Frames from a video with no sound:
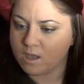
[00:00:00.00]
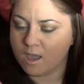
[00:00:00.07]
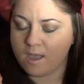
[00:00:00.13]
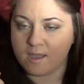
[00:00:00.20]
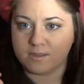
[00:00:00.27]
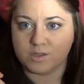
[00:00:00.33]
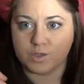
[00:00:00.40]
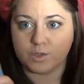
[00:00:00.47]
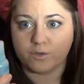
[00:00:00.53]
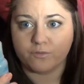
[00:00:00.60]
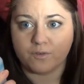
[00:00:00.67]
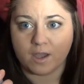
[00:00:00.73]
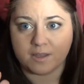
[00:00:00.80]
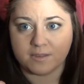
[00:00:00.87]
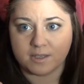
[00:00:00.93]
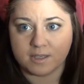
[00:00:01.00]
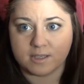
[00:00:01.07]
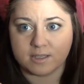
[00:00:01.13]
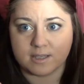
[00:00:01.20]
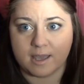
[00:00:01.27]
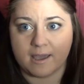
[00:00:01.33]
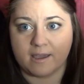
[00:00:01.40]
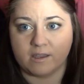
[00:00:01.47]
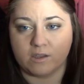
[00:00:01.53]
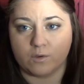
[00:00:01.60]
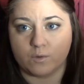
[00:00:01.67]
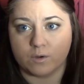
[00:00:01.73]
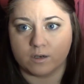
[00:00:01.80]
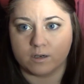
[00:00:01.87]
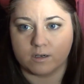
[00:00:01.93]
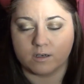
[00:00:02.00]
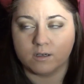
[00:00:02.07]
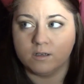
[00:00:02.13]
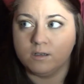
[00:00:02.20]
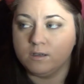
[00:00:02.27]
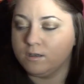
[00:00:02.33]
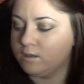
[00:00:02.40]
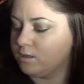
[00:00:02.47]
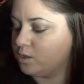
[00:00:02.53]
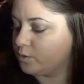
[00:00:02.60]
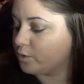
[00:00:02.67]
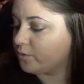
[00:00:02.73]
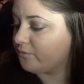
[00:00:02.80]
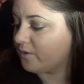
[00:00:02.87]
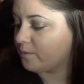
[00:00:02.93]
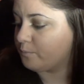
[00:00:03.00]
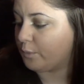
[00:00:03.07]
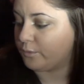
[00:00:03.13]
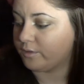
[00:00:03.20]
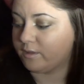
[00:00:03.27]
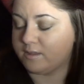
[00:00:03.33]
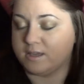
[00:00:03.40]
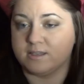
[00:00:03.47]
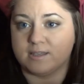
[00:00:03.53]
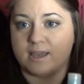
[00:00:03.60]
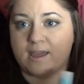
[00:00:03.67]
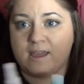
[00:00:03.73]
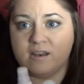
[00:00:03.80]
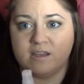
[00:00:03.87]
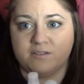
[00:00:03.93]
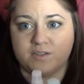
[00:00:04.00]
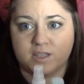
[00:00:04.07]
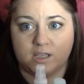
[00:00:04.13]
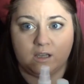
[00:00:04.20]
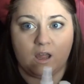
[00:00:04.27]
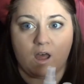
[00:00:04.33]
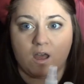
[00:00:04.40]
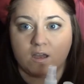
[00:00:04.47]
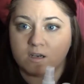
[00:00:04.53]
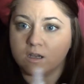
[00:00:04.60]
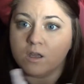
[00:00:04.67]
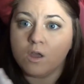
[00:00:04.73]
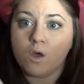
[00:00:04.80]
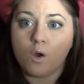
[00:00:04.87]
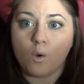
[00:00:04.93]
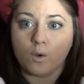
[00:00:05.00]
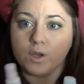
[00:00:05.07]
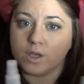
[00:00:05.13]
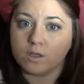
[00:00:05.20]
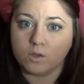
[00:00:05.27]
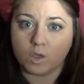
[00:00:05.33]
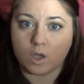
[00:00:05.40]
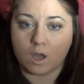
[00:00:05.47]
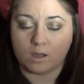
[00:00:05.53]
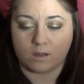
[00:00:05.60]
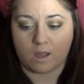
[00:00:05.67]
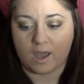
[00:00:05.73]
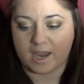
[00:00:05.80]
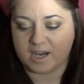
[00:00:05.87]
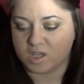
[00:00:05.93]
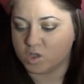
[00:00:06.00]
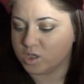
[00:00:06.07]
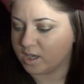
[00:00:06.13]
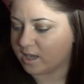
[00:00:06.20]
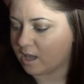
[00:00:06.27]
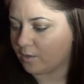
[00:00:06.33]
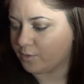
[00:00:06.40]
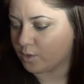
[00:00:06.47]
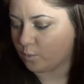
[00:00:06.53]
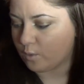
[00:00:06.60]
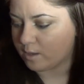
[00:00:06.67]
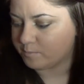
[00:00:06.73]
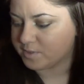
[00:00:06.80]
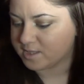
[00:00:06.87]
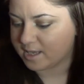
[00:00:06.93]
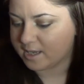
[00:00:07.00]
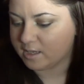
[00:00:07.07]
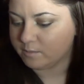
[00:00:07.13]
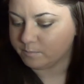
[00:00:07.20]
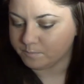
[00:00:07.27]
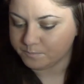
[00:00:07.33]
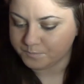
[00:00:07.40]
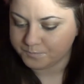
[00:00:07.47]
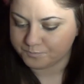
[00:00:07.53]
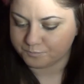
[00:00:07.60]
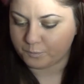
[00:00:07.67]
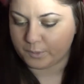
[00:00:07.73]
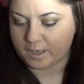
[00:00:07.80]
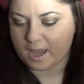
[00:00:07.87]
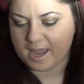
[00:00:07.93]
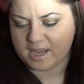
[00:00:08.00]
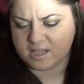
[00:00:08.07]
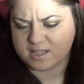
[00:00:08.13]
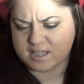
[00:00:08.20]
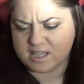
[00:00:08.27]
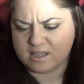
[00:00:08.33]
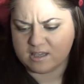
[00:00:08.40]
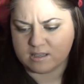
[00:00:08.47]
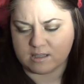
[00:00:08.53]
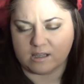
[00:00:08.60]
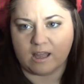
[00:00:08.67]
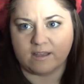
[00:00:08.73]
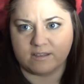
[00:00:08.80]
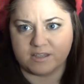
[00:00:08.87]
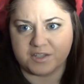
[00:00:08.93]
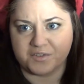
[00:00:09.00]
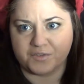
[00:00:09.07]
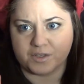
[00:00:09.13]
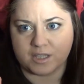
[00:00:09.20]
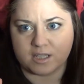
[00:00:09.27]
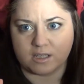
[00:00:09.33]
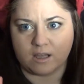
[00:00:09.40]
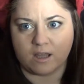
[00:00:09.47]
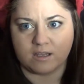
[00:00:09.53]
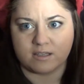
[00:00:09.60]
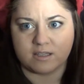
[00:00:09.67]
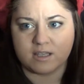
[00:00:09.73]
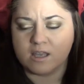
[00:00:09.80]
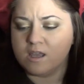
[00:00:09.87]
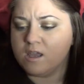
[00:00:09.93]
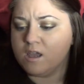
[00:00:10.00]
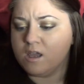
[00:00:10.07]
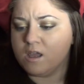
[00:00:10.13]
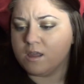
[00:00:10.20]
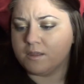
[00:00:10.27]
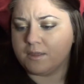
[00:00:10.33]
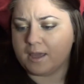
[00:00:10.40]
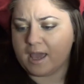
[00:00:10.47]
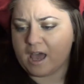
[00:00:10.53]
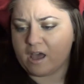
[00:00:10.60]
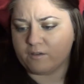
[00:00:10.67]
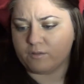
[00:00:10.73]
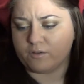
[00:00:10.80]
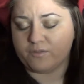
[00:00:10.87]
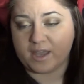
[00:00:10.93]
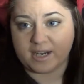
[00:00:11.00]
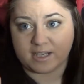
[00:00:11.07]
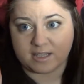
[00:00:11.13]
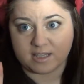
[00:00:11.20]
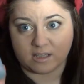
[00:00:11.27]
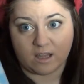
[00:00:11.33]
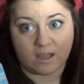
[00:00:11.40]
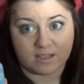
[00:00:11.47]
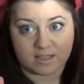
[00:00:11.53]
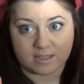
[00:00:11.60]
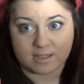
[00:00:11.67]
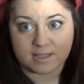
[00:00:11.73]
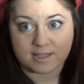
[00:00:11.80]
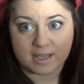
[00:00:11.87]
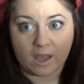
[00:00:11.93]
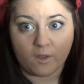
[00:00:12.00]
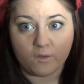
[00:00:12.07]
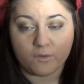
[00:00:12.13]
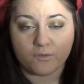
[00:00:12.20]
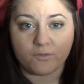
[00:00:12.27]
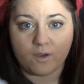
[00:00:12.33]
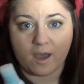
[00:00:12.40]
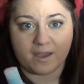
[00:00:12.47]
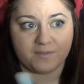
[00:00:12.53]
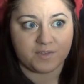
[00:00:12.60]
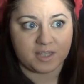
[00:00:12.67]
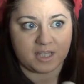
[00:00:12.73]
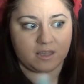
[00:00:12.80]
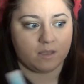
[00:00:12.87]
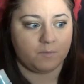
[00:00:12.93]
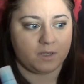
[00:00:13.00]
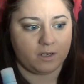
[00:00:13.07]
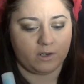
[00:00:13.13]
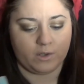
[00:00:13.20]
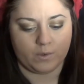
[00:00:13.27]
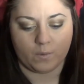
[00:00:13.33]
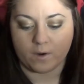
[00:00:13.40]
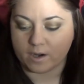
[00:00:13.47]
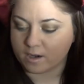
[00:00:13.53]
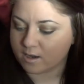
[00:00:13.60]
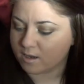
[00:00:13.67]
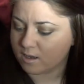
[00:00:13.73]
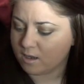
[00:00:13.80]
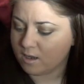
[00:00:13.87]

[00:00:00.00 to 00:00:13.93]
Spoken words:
And you can find these at you can find both of these at any salon, or you can look online and check out their website. But I see these a lot in different salons. They have Aveda salons itself. I've seen them in New York.